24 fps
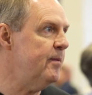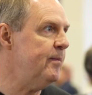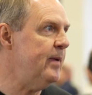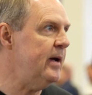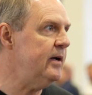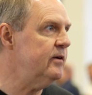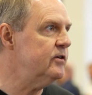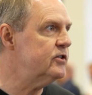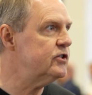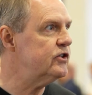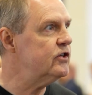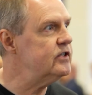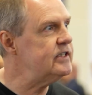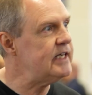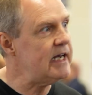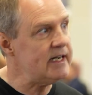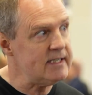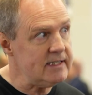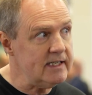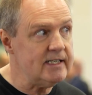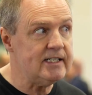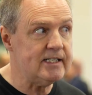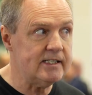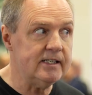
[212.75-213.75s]
amount. So it's
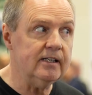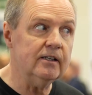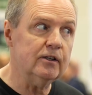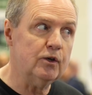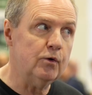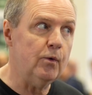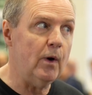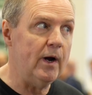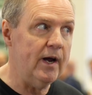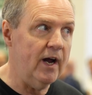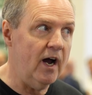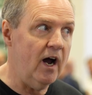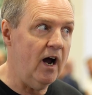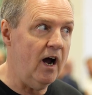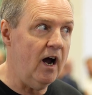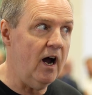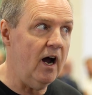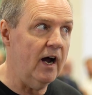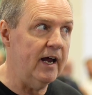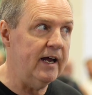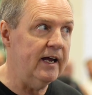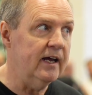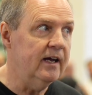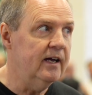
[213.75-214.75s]
actually still quite
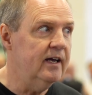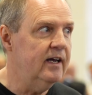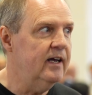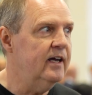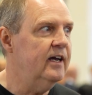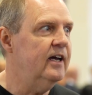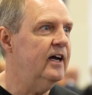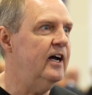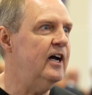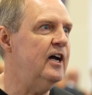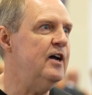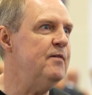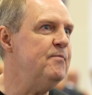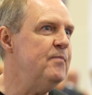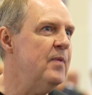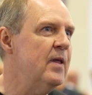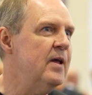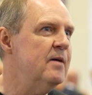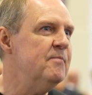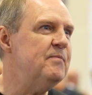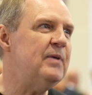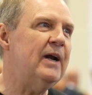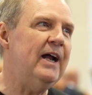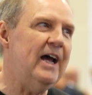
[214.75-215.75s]
high. Um,
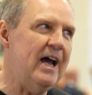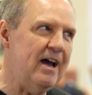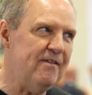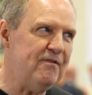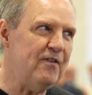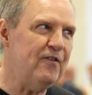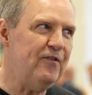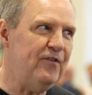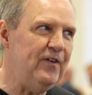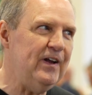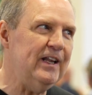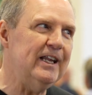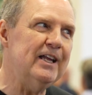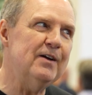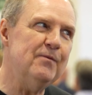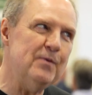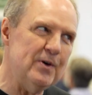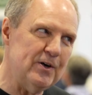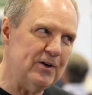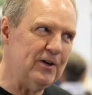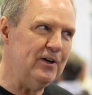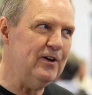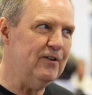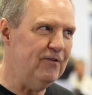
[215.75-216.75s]
but I have a feeling
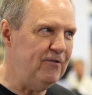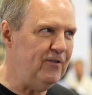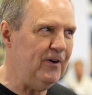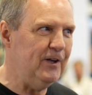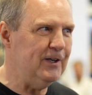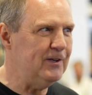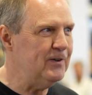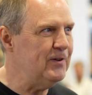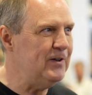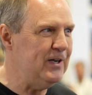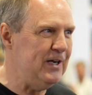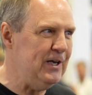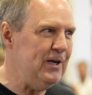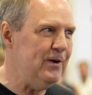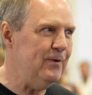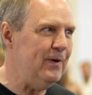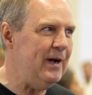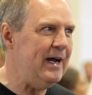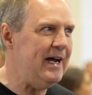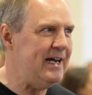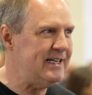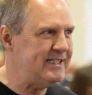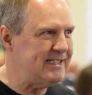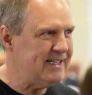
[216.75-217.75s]
we're going to follow the
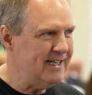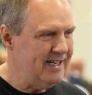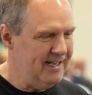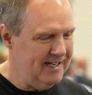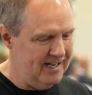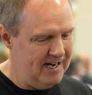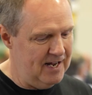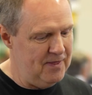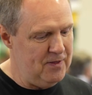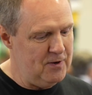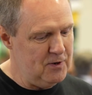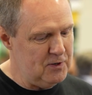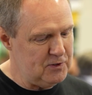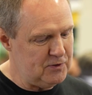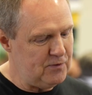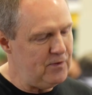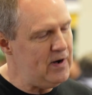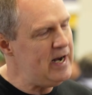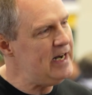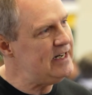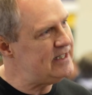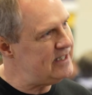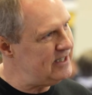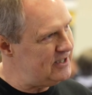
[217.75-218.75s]
US, and those
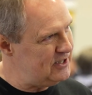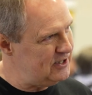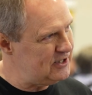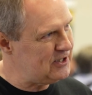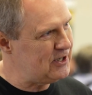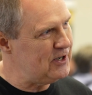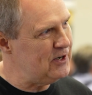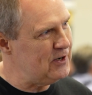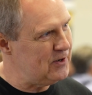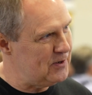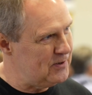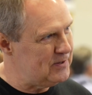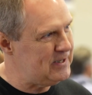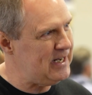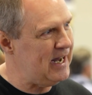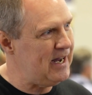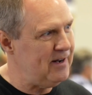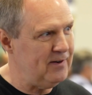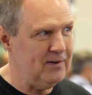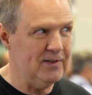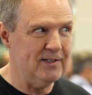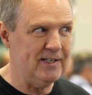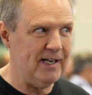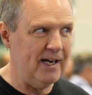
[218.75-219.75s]
rates are just going to go
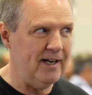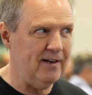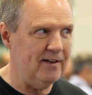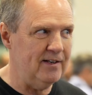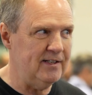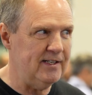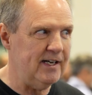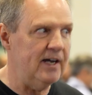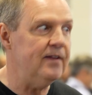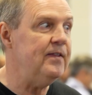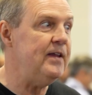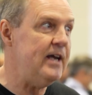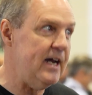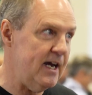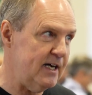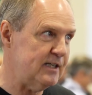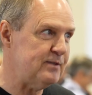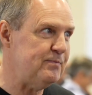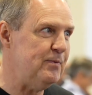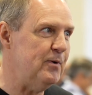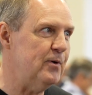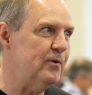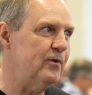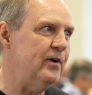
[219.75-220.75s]
down and down and down, the
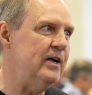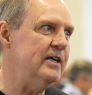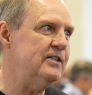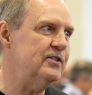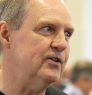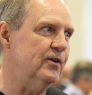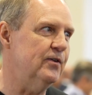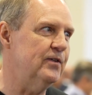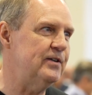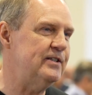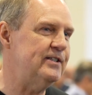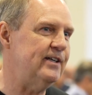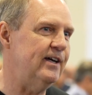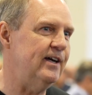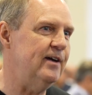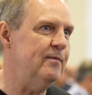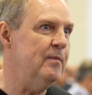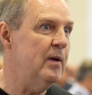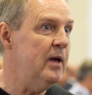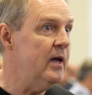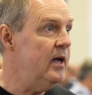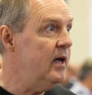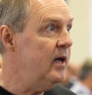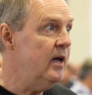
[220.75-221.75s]
export rates all the
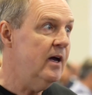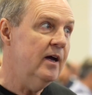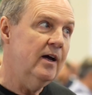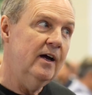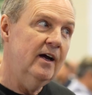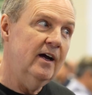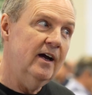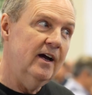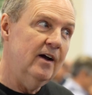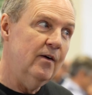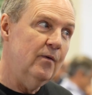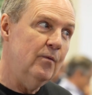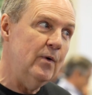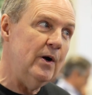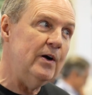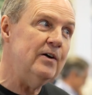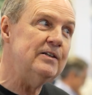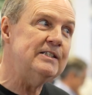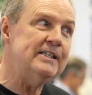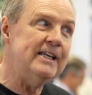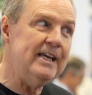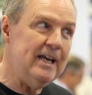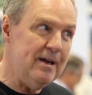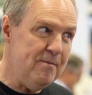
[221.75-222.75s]
time.
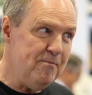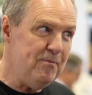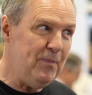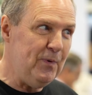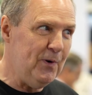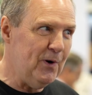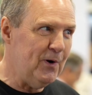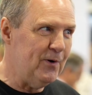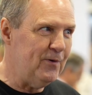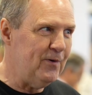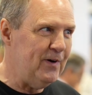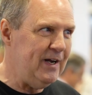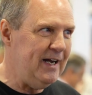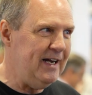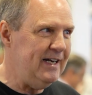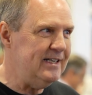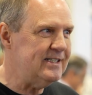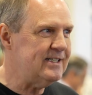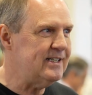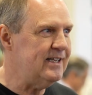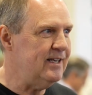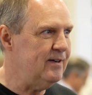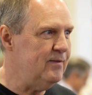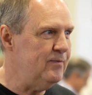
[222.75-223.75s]
Whereas the import
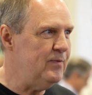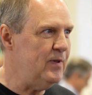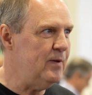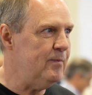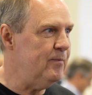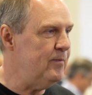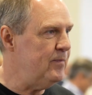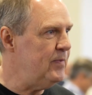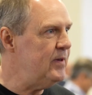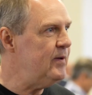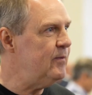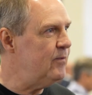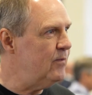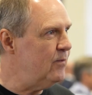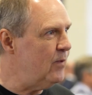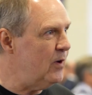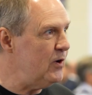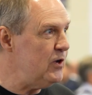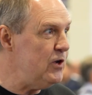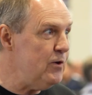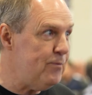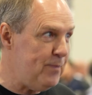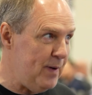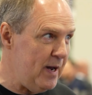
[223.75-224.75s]
rates, the, the, the,
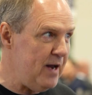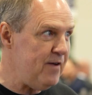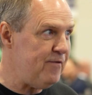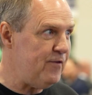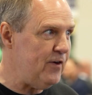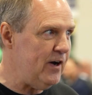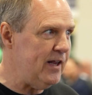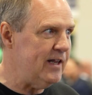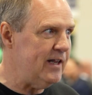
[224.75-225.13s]
what you pay for